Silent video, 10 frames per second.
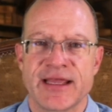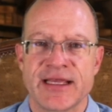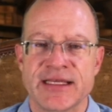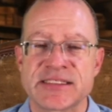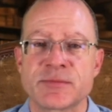
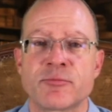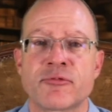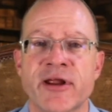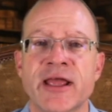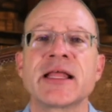it's
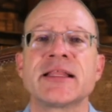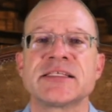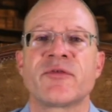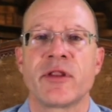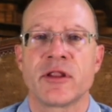bringing
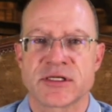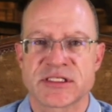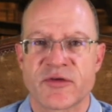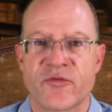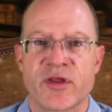this
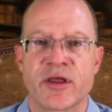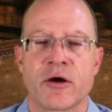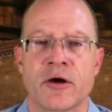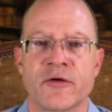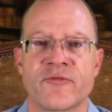philosophy
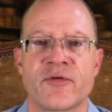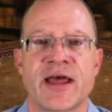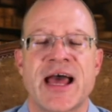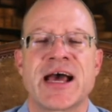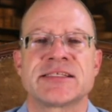of
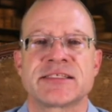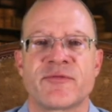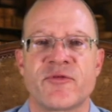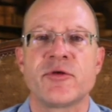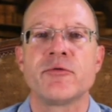as
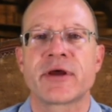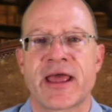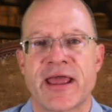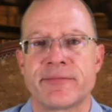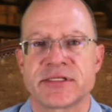few
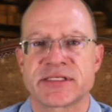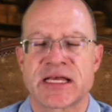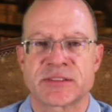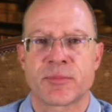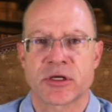cables
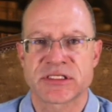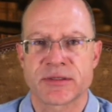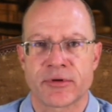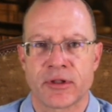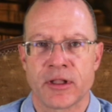as
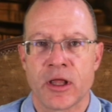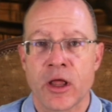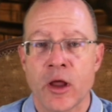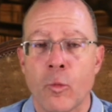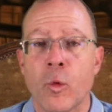possible
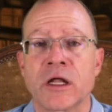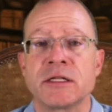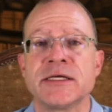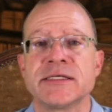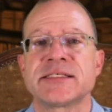
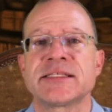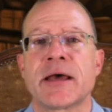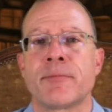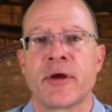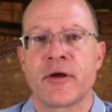one
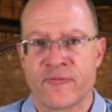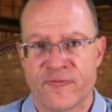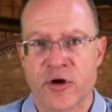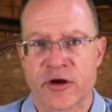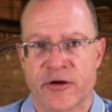step
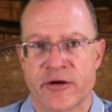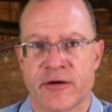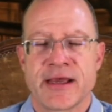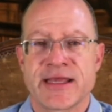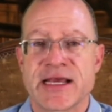further.
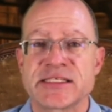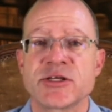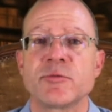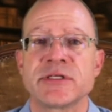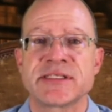Yes,
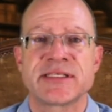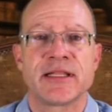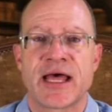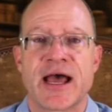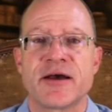you will
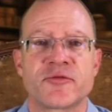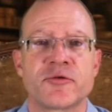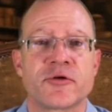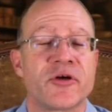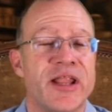still have to
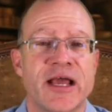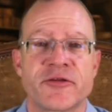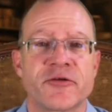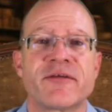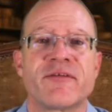
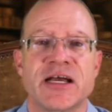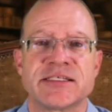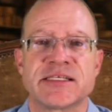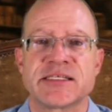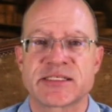connect your
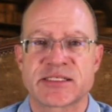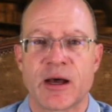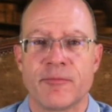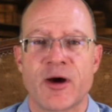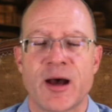devices
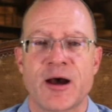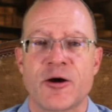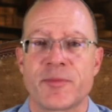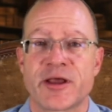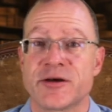
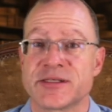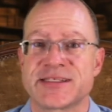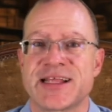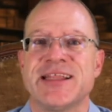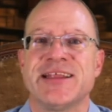somehow because
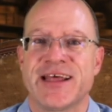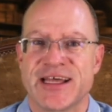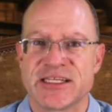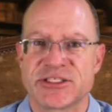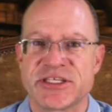they need
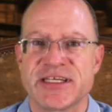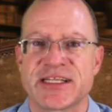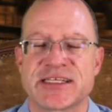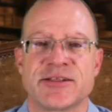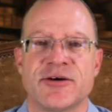energy
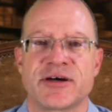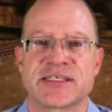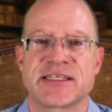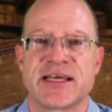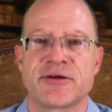and as long
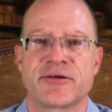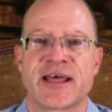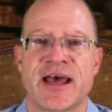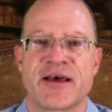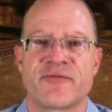as they don't
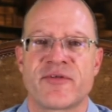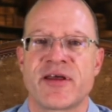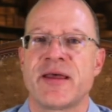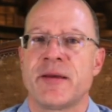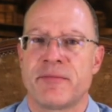have
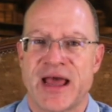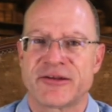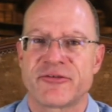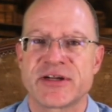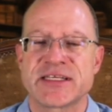
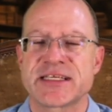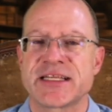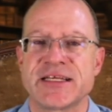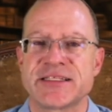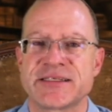batteries
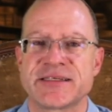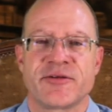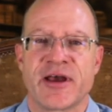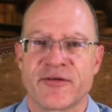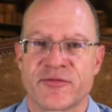in it,
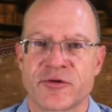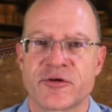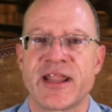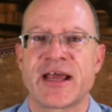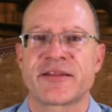you have to
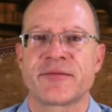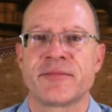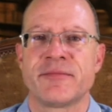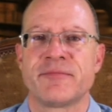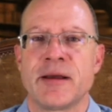connect them.
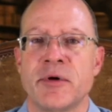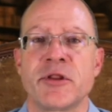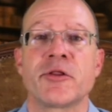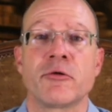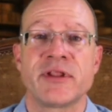But
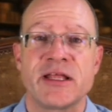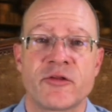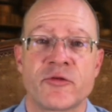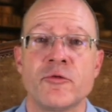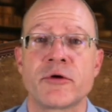you don't
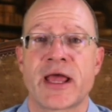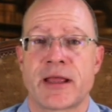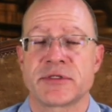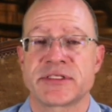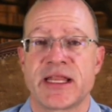need two
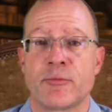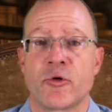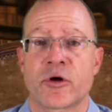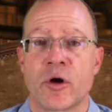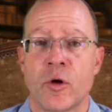cables
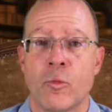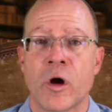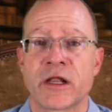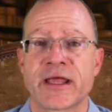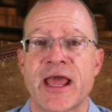anymore.
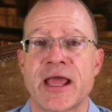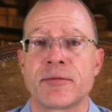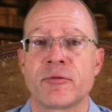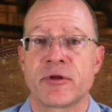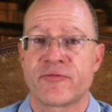One
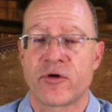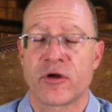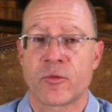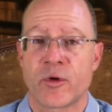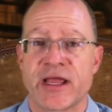cable will
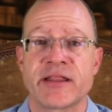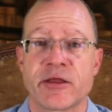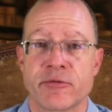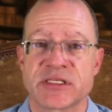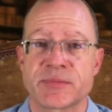fall away,
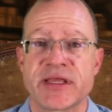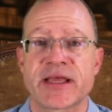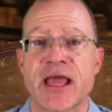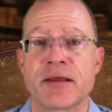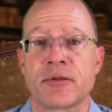the USB
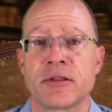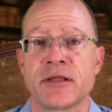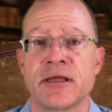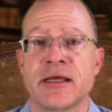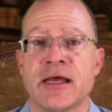cable,
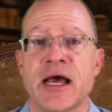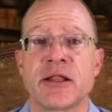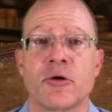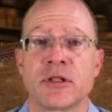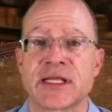
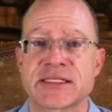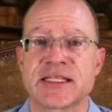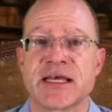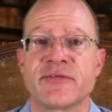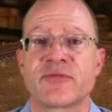and all that's
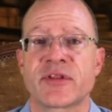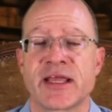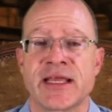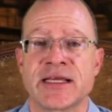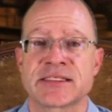left
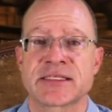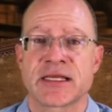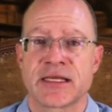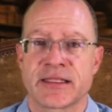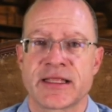is
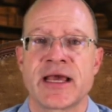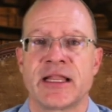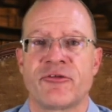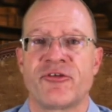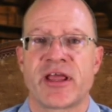the
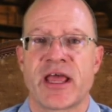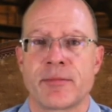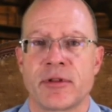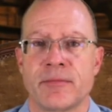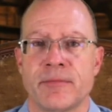energy
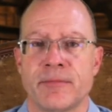cable.